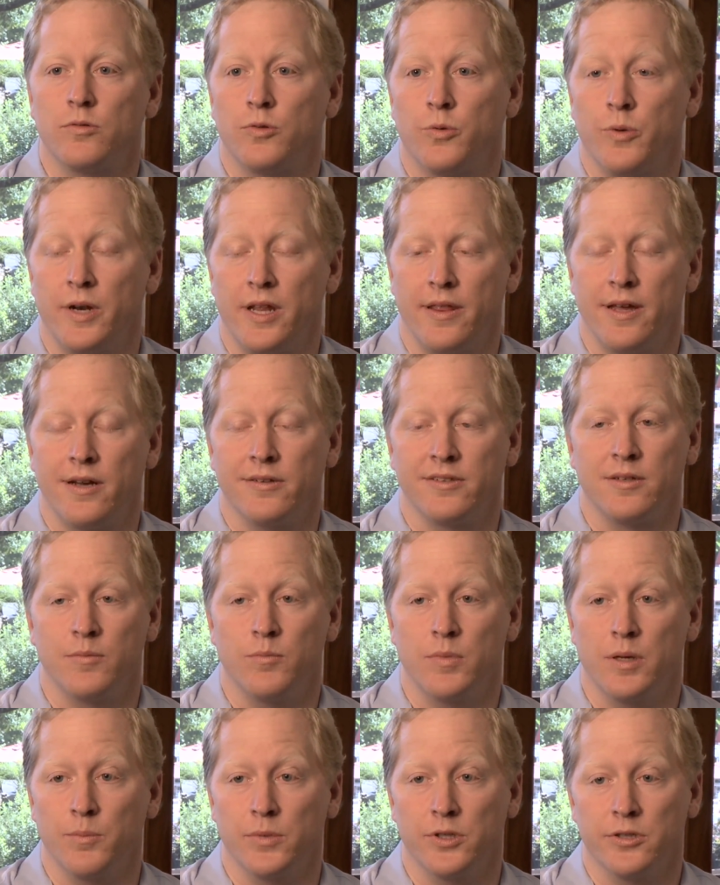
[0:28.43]

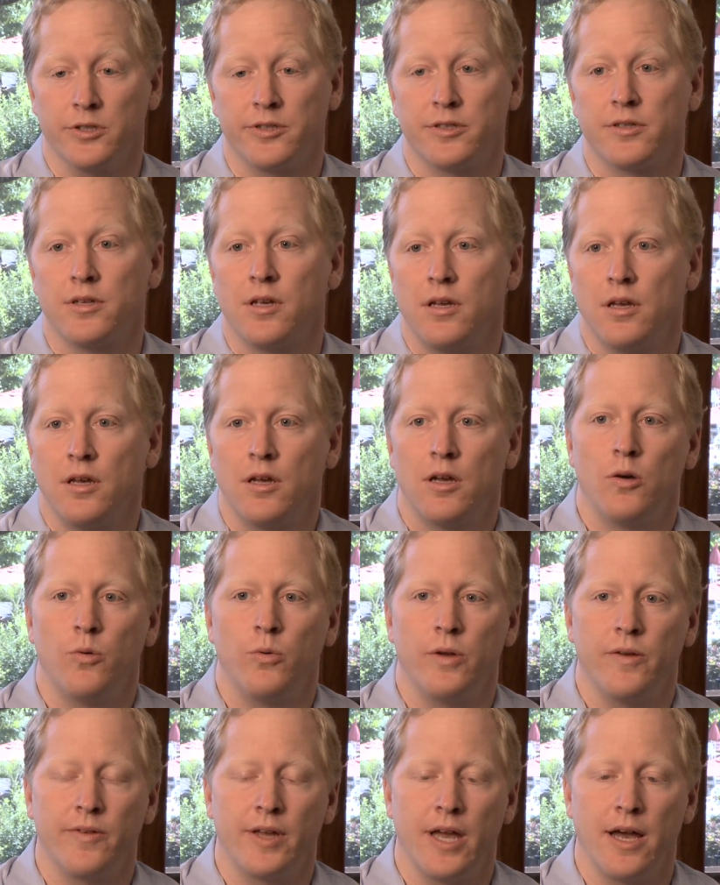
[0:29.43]
20,000 members.
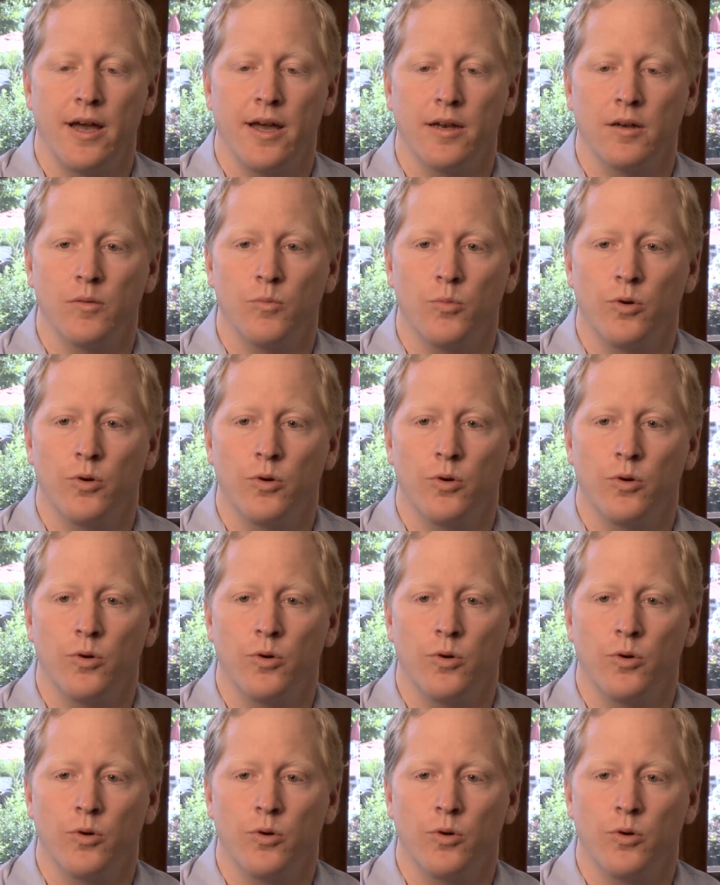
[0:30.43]
We've got